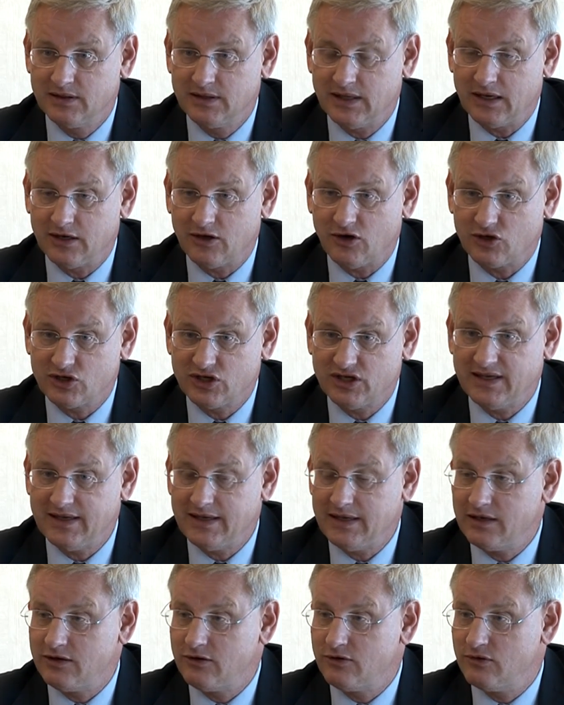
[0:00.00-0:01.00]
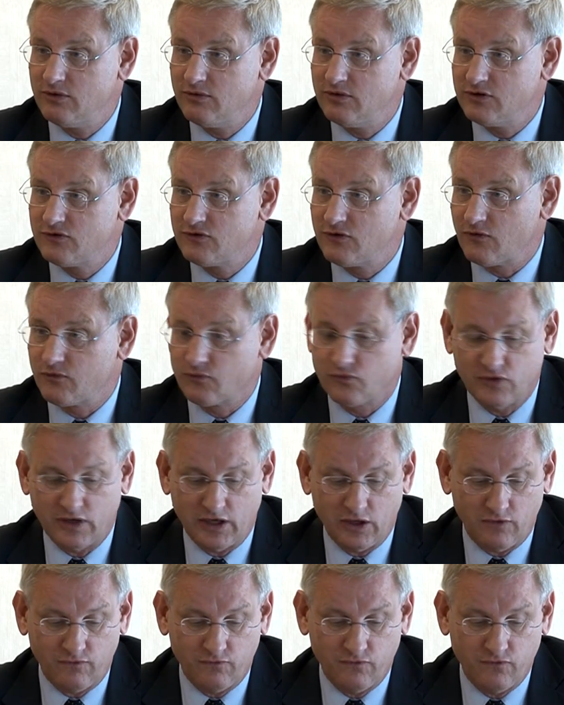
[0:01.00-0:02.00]
that are key to the
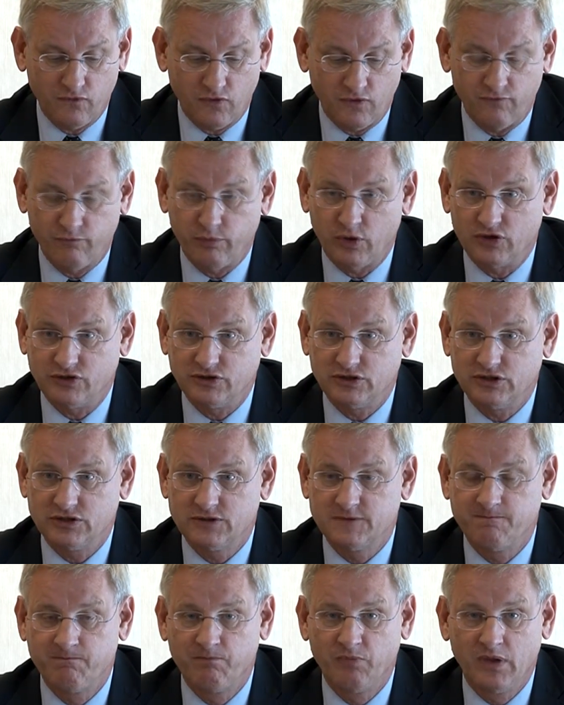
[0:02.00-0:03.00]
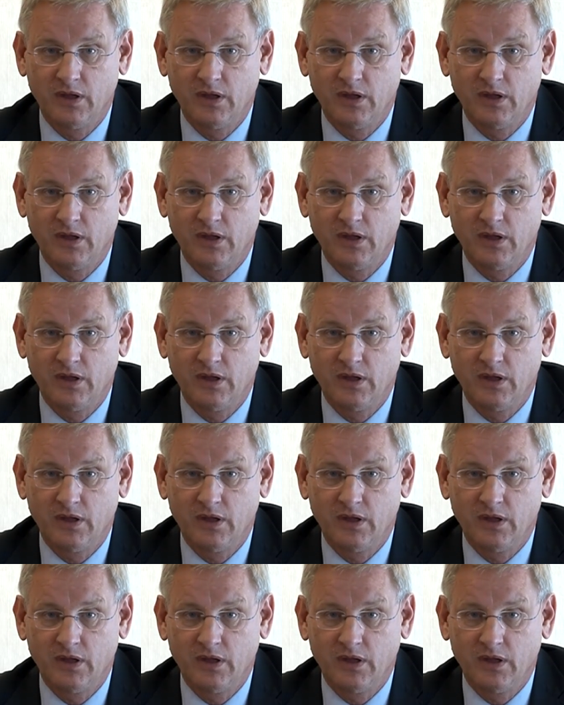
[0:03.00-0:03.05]
software of policies.